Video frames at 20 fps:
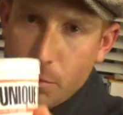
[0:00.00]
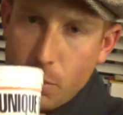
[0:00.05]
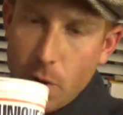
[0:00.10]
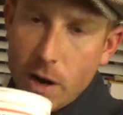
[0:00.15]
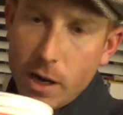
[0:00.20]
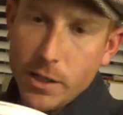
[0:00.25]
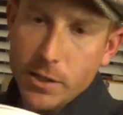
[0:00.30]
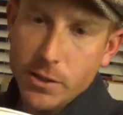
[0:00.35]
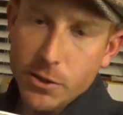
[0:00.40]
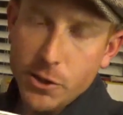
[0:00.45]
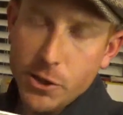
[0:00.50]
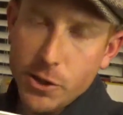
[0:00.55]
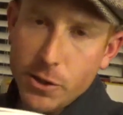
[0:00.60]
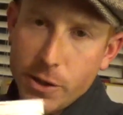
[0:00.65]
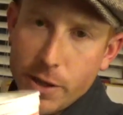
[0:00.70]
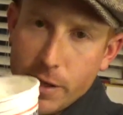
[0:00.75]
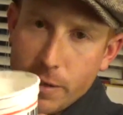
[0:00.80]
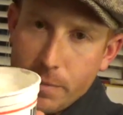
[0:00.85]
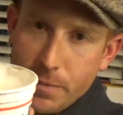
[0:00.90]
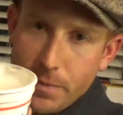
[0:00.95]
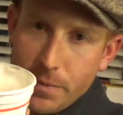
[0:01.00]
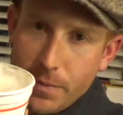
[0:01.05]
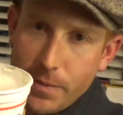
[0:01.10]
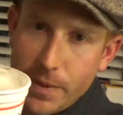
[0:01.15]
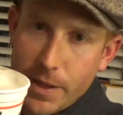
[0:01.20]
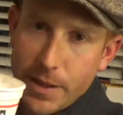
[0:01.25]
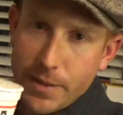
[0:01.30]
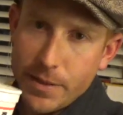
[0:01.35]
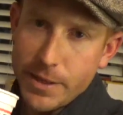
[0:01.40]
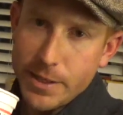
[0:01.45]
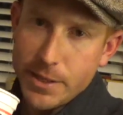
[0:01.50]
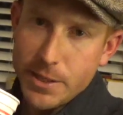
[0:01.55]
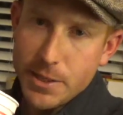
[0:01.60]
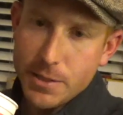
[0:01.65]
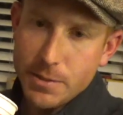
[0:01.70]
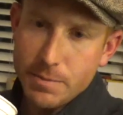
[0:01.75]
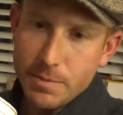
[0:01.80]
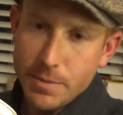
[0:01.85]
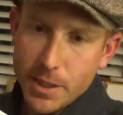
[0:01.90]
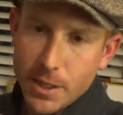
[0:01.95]
product I'll show you in
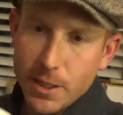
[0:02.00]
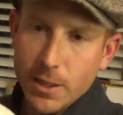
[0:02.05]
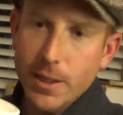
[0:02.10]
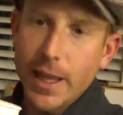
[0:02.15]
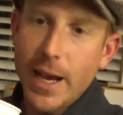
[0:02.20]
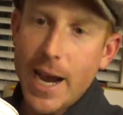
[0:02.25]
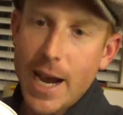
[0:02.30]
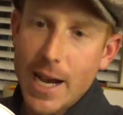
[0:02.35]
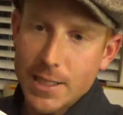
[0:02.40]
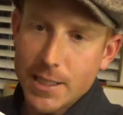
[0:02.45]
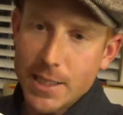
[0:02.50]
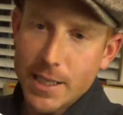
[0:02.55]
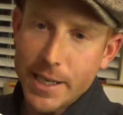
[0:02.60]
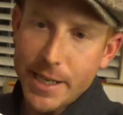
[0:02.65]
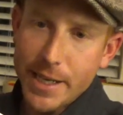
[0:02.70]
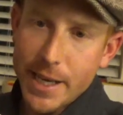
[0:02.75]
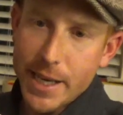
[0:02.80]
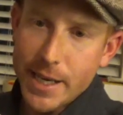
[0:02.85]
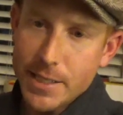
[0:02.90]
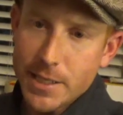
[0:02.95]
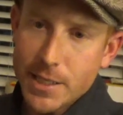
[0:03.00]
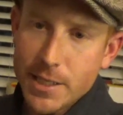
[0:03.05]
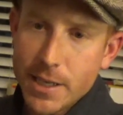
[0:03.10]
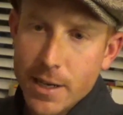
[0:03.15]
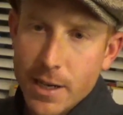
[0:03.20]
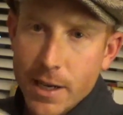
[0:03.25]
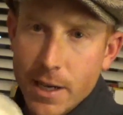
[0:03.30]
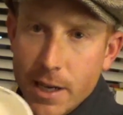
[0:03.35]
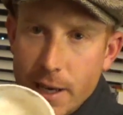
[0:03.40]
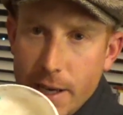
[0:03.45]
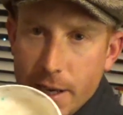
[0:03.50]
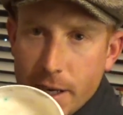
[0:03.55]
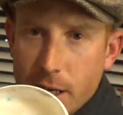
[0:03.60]
this class, I guess. It